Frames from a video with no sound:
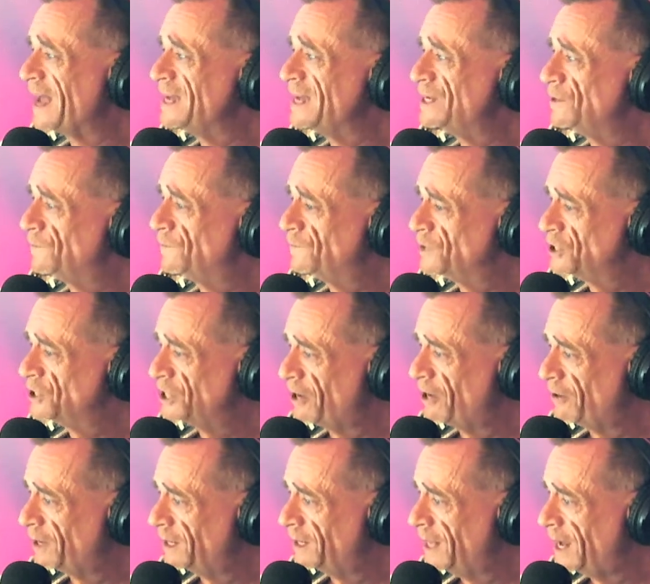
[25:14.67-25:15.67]
you for
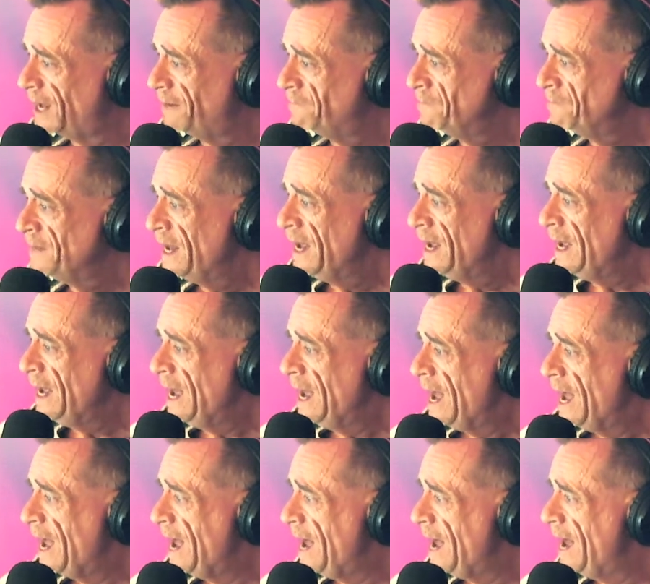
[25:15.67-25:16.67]
sharing that.
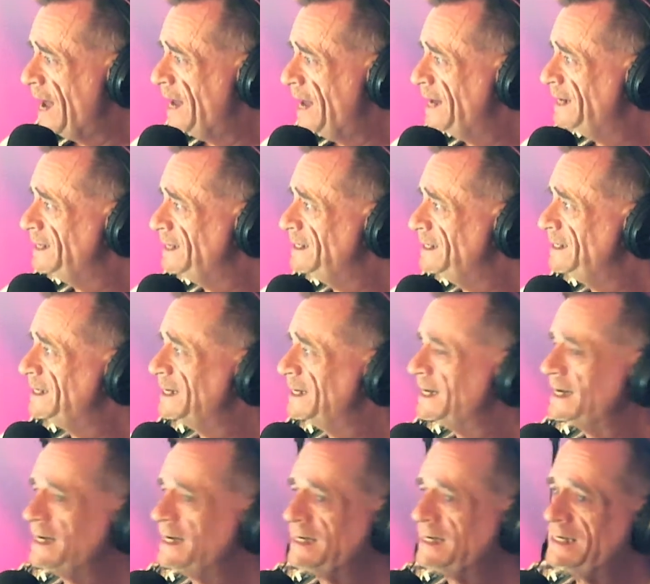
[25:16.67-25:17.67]
And
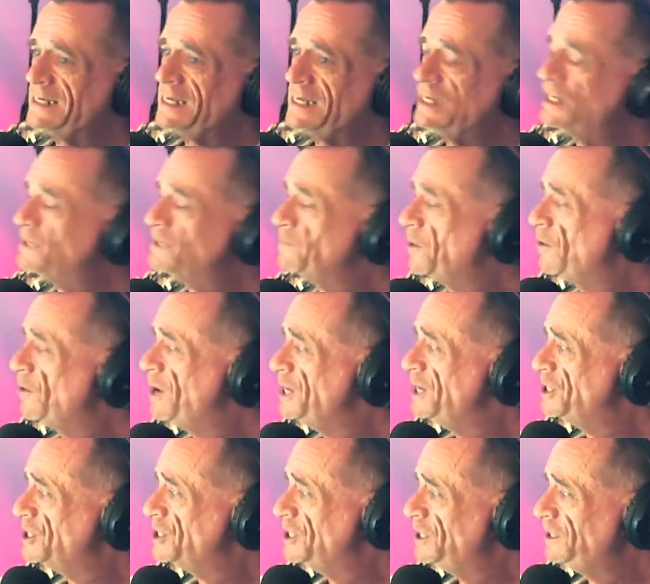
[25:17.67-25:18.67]

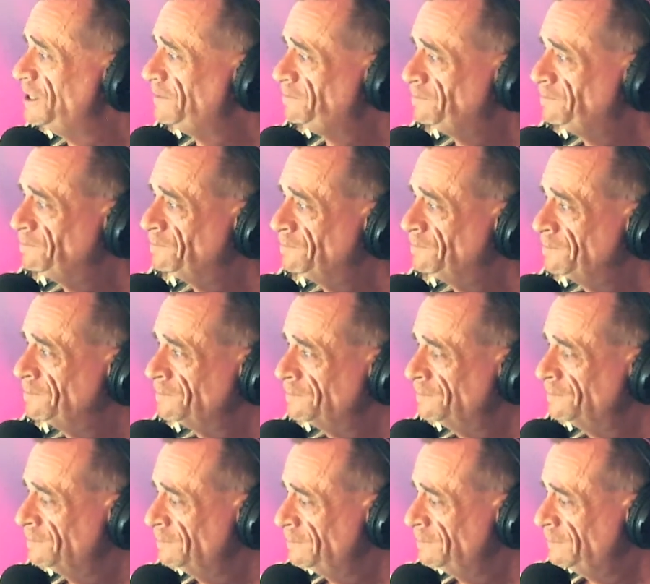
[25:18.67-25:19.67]
inspirational.
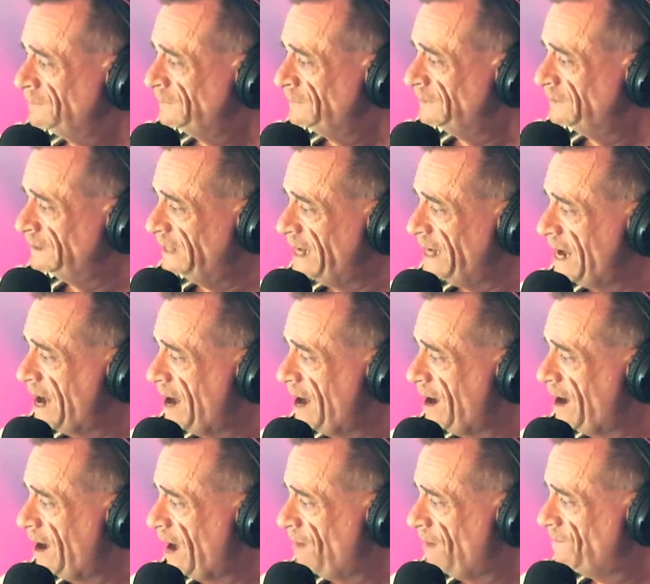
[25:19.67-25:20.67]
Yeah,
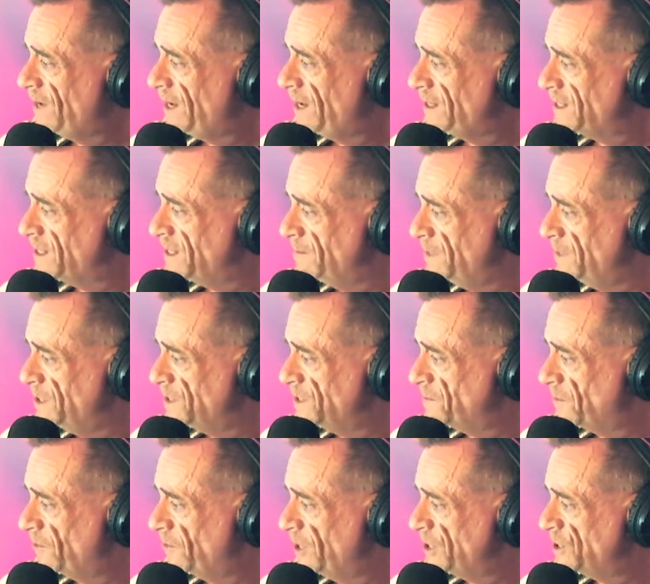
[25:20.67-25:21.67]
I've got some
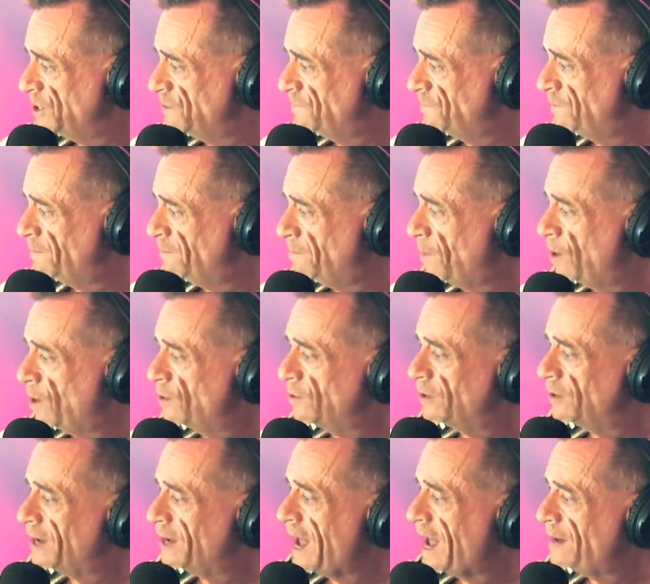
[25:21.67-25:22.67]
inspiration from Margaret
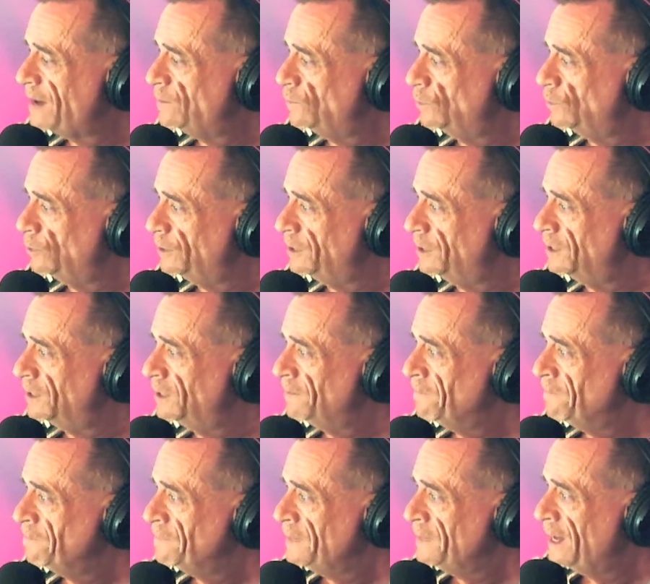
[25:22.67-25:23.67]
Atwood.
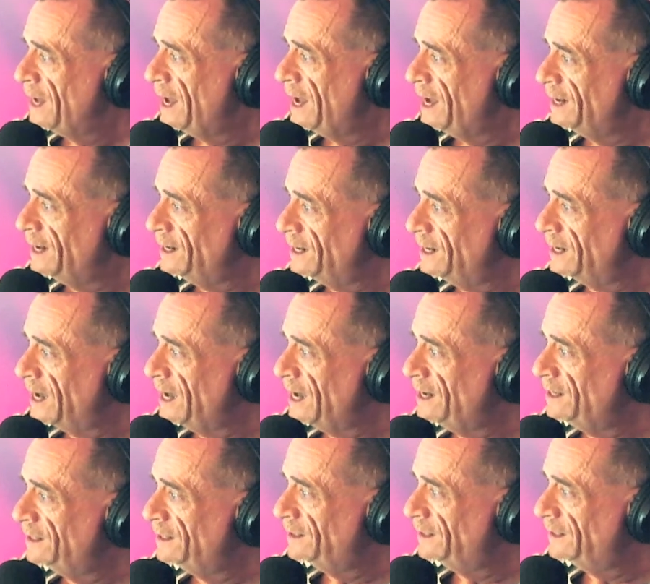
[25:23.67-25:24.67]
And
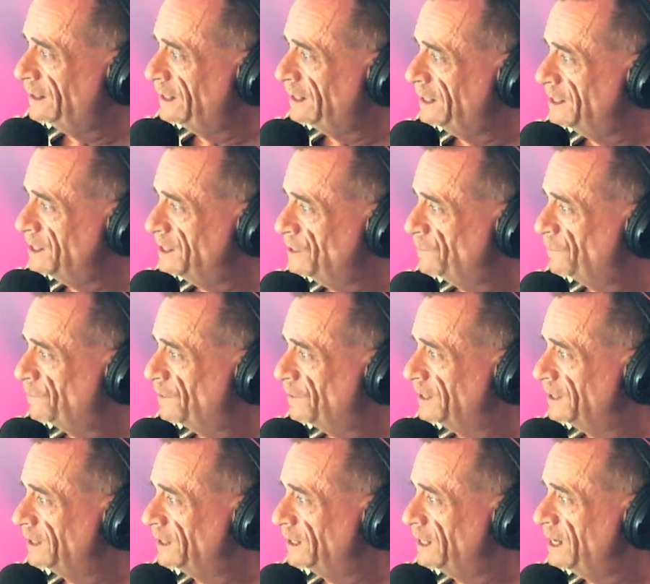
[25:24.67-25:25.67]
again, dear friend
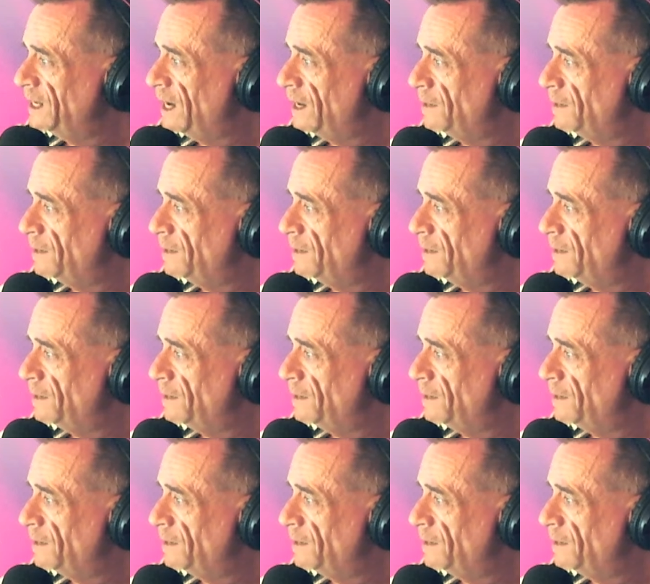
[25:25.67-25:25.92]
Leon